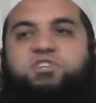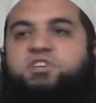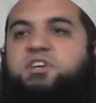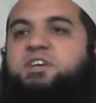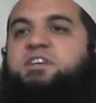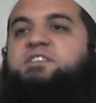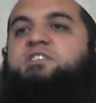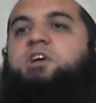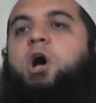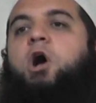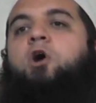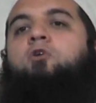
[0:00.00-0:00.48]

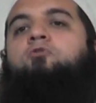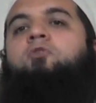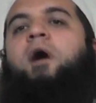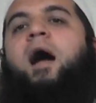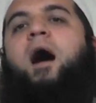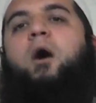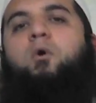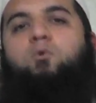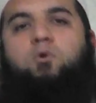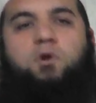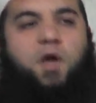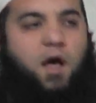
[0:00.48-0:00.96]
which is
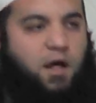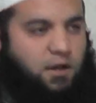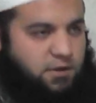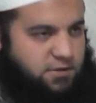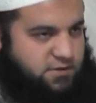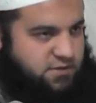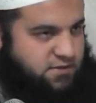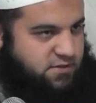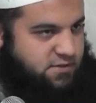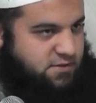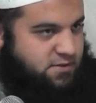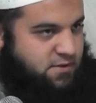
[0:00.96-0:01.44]
around
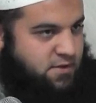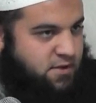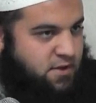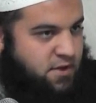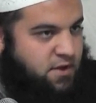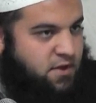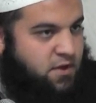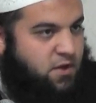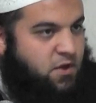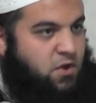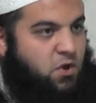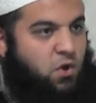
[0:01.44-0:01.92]
us,
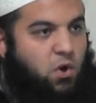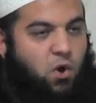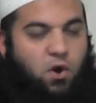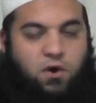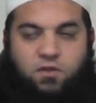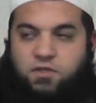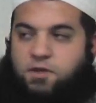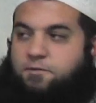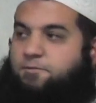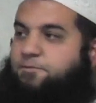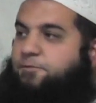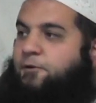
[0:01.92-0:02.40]

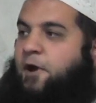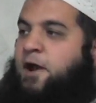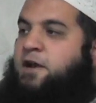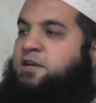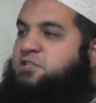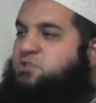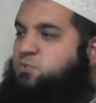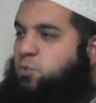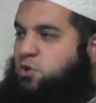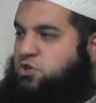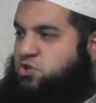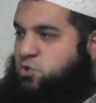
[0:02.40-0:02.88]
the
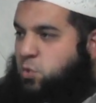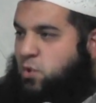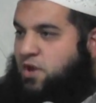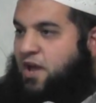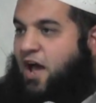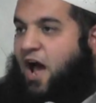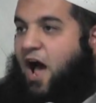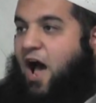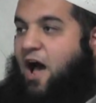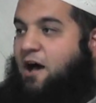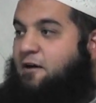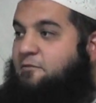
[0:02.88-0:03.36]
friends which
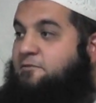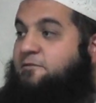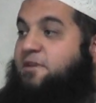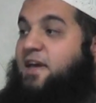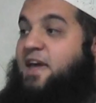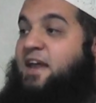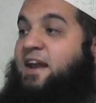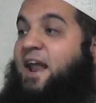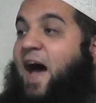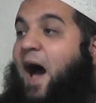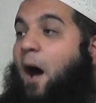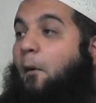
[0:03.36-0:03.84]
we have
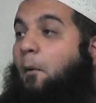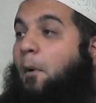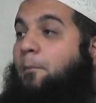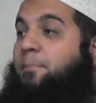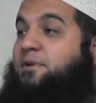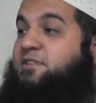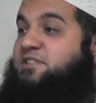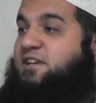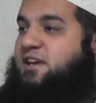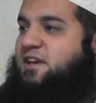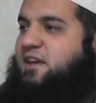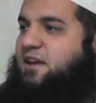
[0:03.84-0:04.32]
in our
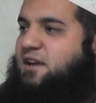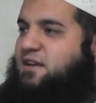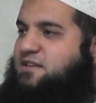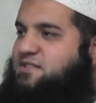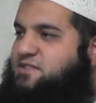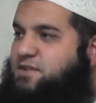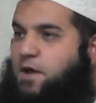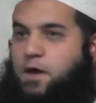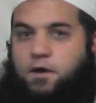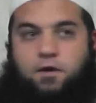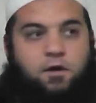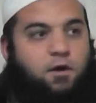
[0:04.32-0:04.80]

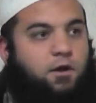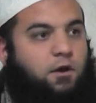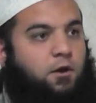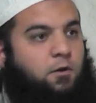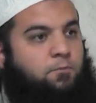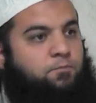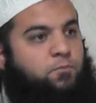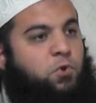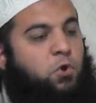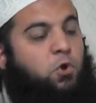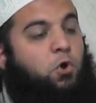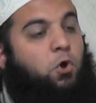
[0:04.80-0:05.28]
particular
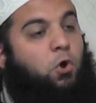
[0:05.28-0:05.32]
circle,